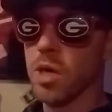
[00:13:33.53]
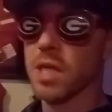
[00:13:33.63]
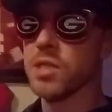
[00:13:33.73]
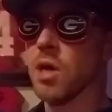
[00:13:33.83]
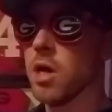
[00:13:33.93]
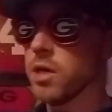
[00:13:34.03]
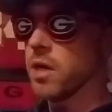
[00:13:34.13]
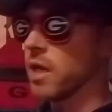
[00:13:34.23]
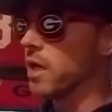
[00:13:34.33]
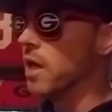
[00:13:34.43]
Well, I saw it
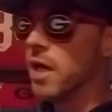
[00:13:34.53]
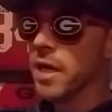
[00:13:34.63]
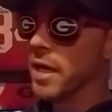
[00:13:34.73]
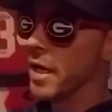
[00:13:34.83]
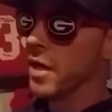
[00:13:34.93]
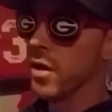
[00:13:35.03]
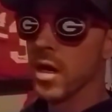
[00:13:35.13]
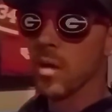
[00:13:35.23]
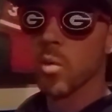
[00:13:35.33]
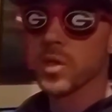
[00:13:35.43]
today and
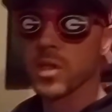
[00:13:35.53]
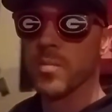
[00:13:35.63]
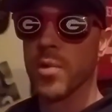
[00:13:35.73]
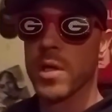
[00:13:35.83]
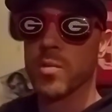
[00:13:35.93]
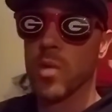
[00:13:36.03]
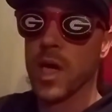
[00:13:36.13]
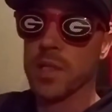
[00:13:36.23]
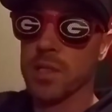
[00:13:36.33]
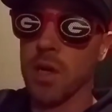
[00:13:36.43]
uh, wasn't impressed with
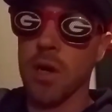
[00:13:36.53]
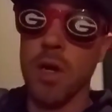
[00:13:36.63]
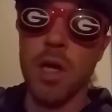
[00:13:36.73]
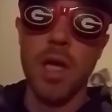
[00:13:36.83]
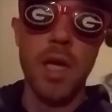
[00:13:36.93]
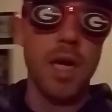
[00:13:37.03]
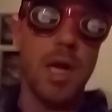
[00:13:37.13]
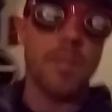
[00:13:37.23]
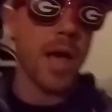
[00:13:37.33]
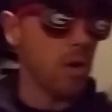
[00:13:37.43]
what I saw.
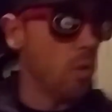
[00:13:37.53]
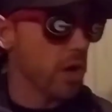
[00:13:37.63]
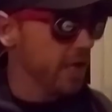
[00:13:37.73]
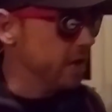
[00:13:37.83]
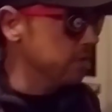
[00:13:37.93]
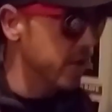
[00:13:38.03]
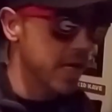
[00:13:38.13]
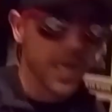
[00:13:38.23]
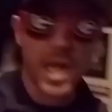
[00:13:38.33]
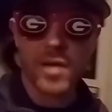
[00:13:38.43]
Um, I don't want to hear that he
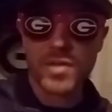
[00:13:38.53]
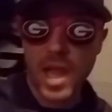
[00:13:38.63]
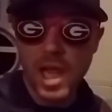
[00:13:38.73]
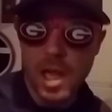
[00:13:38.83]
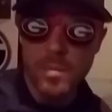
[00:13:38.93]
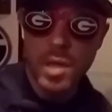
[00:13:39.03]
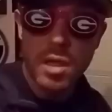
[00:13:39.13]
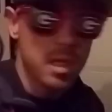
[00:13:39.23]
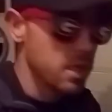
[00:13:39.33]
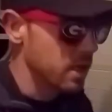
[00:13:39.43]
didn't have time
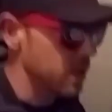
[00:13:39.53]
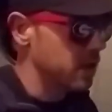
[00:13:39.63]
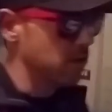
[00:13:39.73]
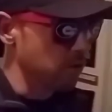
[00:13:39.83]
uh,